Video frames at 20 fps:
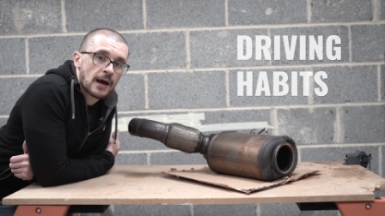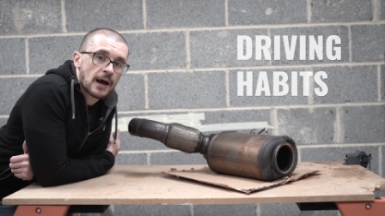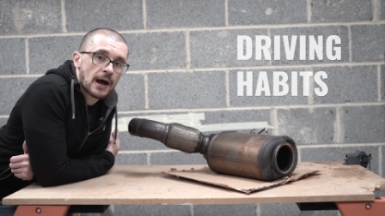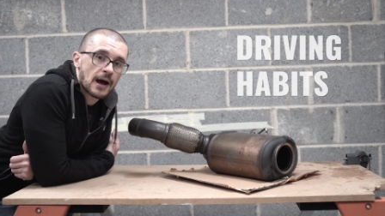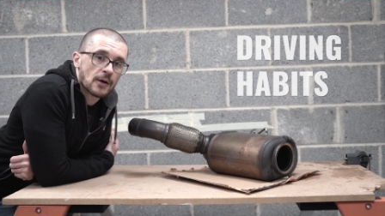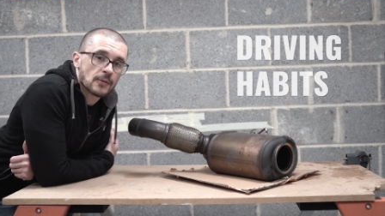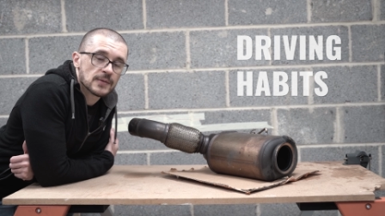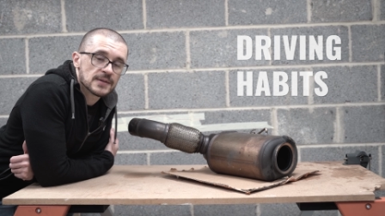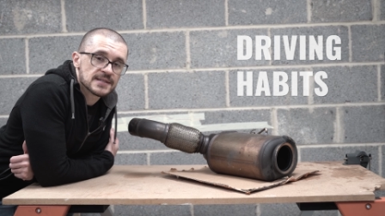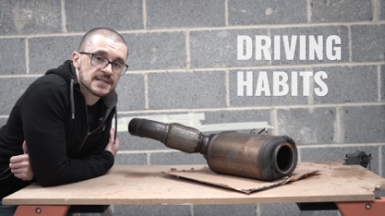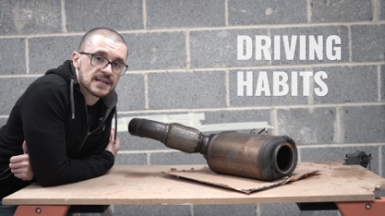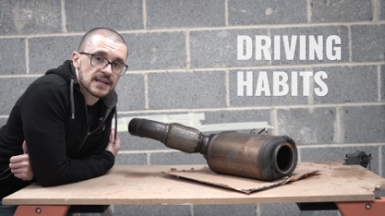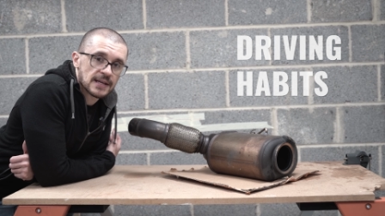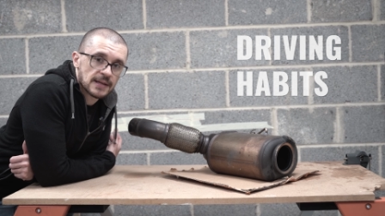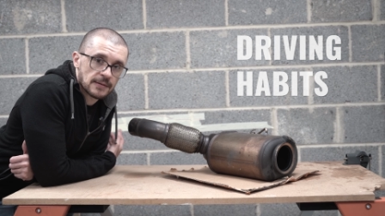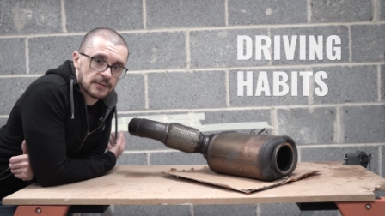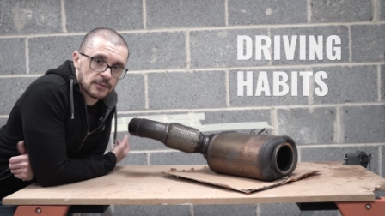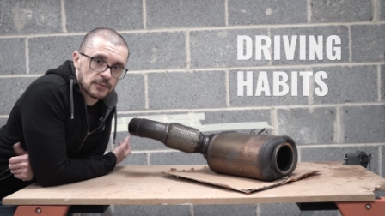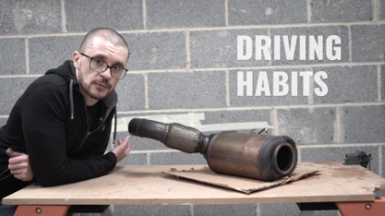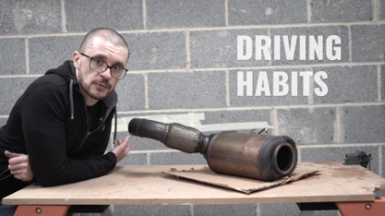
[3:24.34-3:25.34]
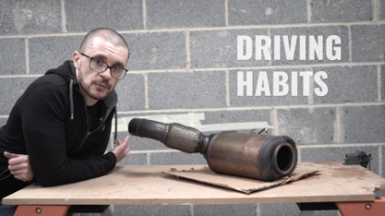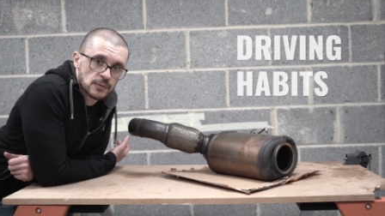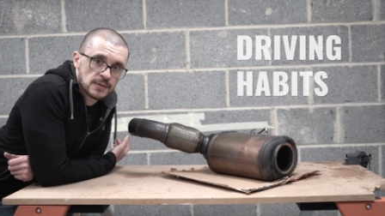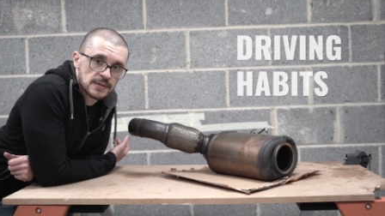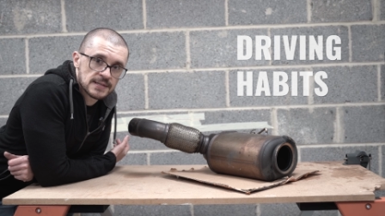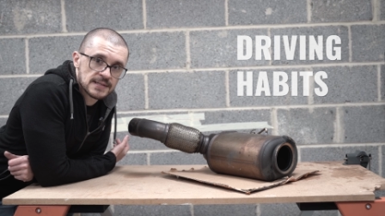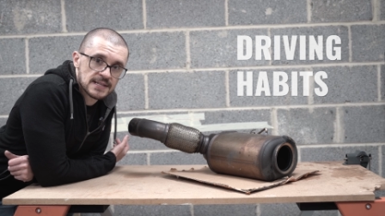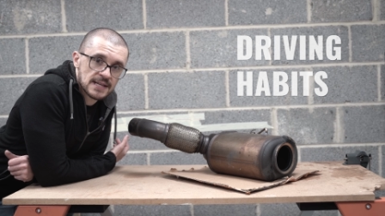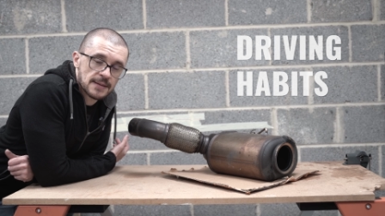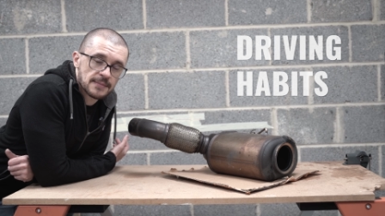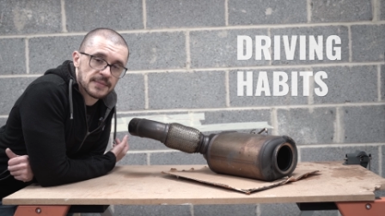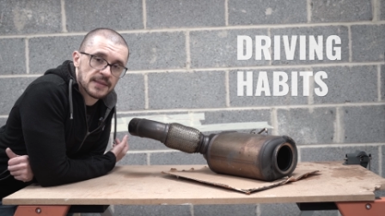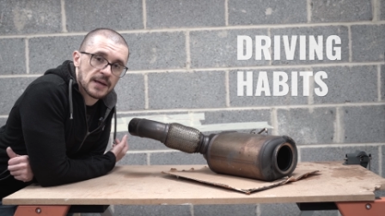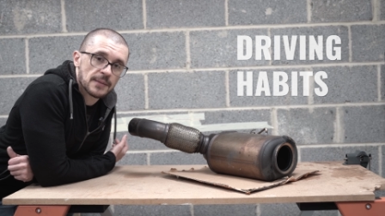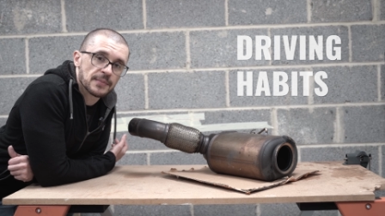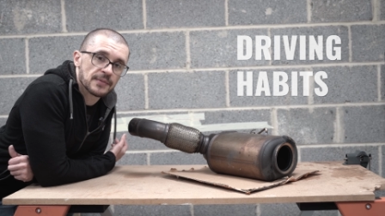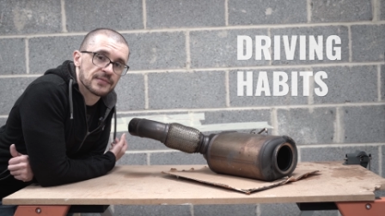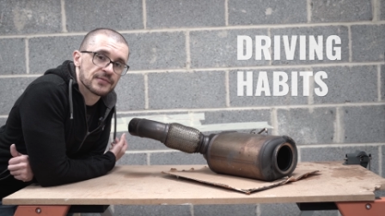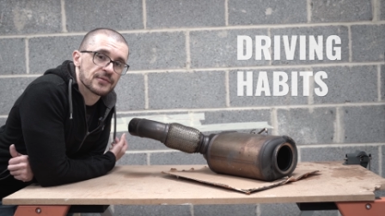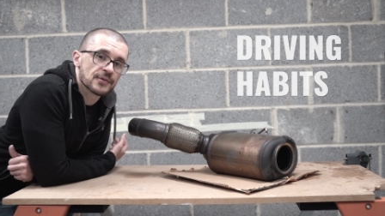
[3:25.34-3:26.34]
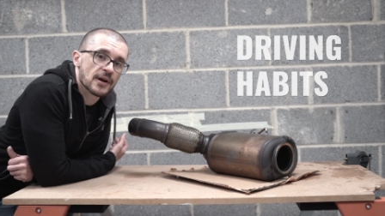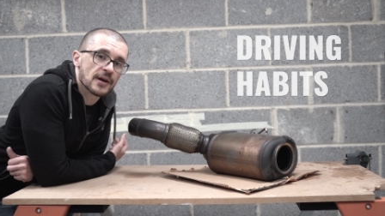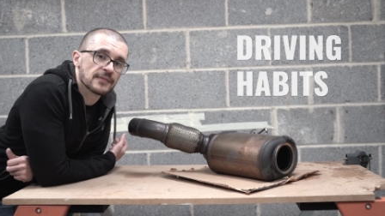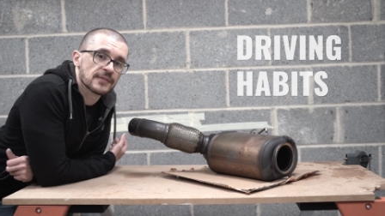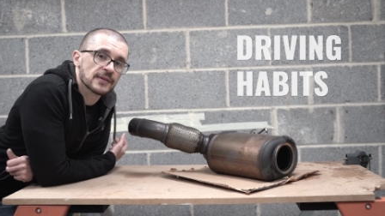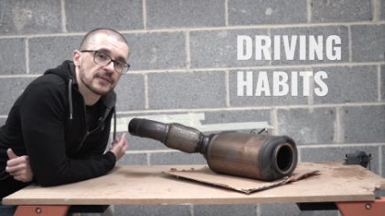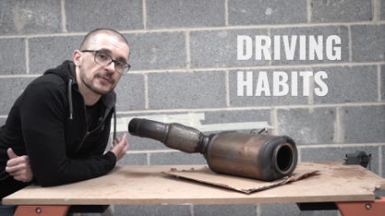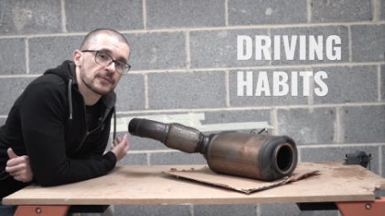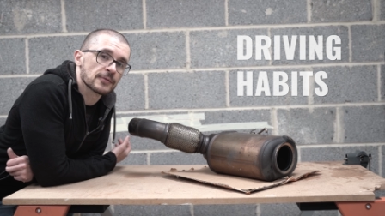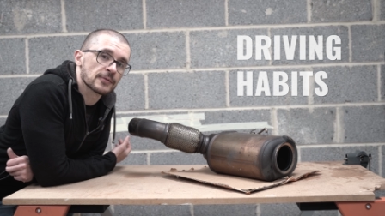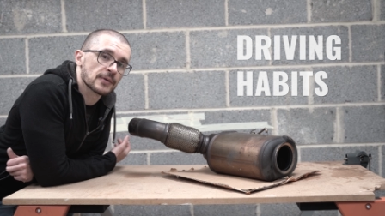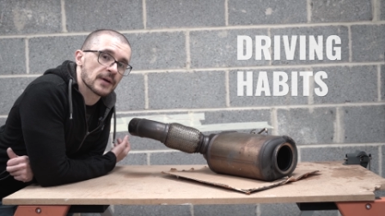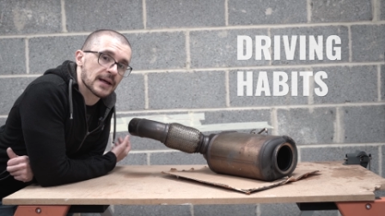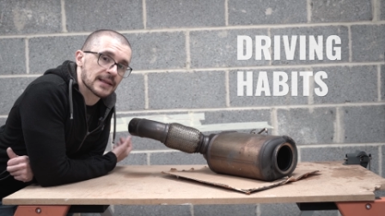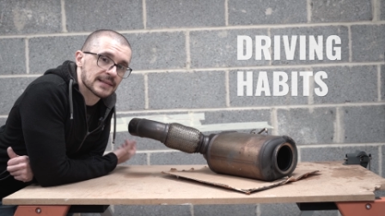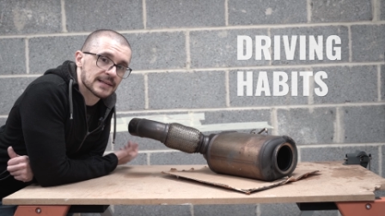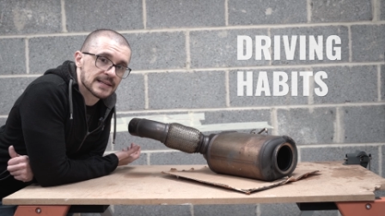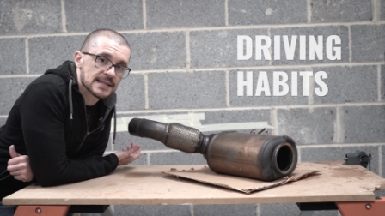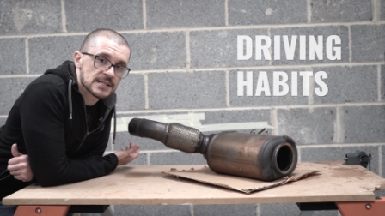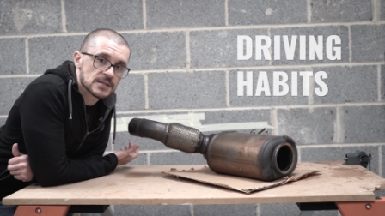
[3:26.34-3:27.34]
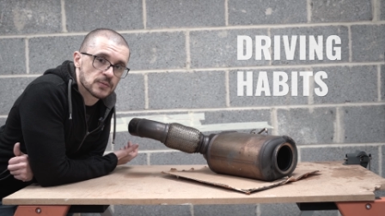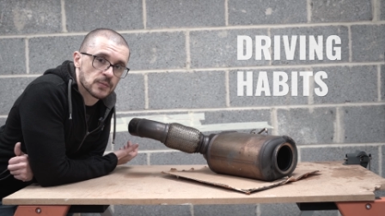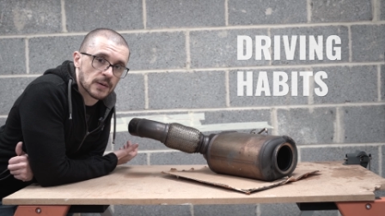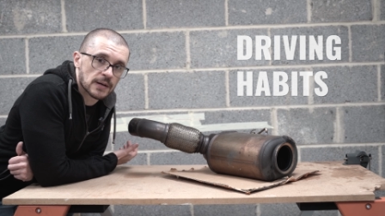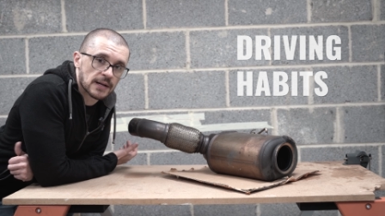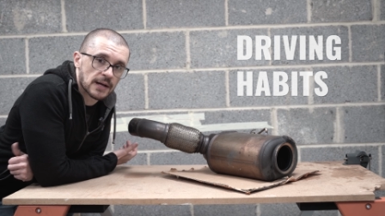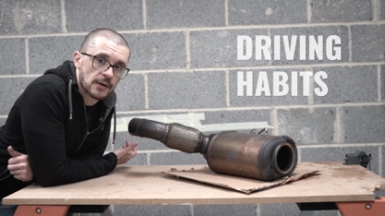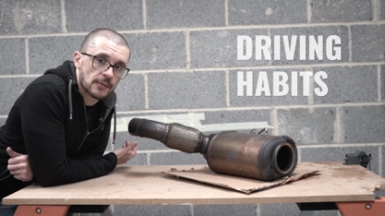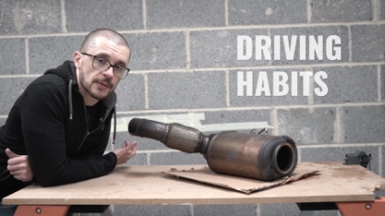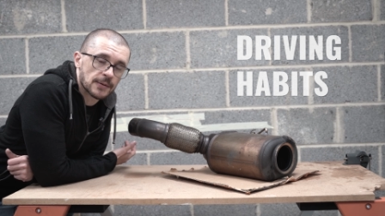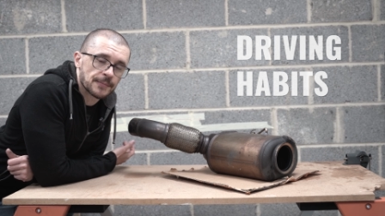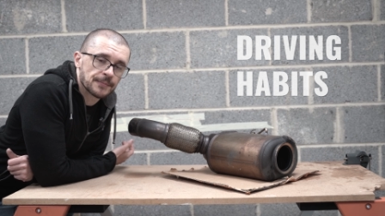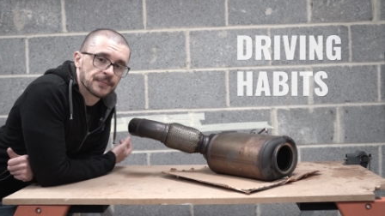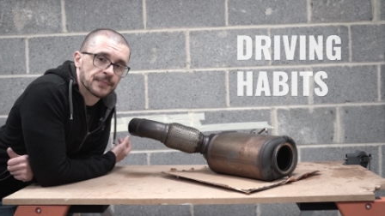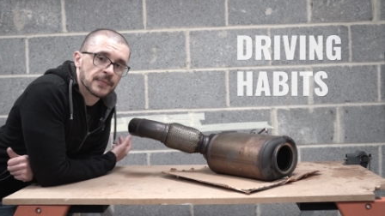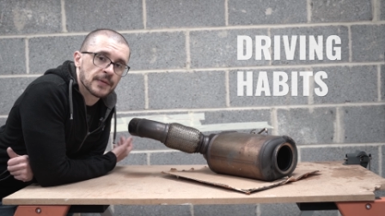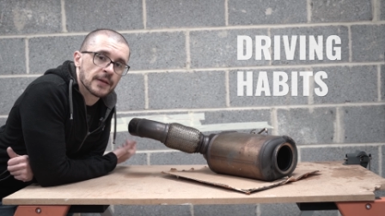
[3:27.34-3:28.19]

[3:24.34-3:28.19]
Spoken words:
I would say do the same type of driving for at least 1 hour.